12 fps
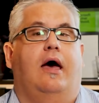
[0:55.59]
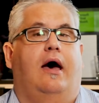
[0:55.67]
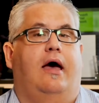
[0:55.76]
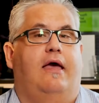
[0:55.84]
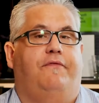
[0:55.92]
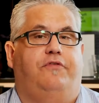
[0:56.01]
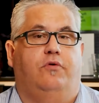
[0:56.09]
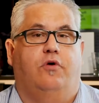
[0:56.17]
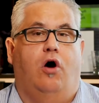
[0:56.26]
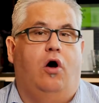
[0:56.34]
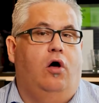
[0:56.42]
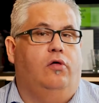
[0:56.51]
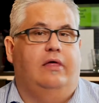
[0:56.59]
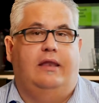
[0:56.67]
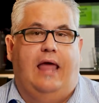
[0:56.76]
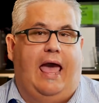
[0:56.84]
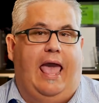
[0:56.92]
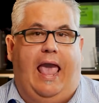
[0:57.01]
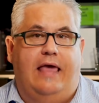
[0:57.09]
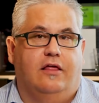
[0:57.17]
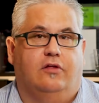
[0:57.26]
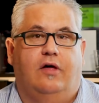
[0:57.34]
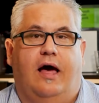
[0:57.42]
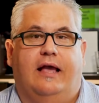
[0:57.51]
If you call at 8
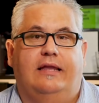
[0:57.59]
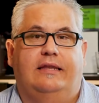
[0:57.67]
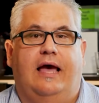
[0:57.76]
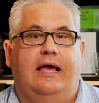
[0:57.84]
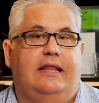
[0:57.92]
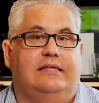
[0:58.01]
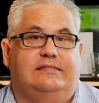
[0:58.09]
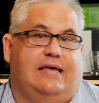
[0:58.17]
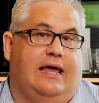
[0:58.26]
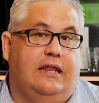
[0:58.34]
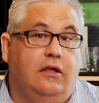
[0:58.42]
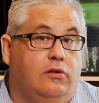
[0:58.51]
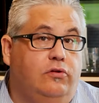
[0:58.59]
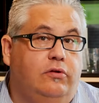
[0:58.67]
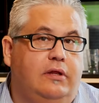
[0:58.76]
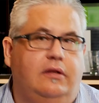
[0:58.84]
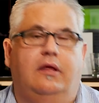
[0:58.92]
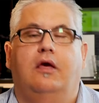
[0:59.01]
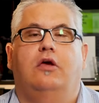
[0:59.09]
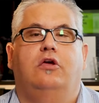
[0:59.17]
o'clock at night, is that included?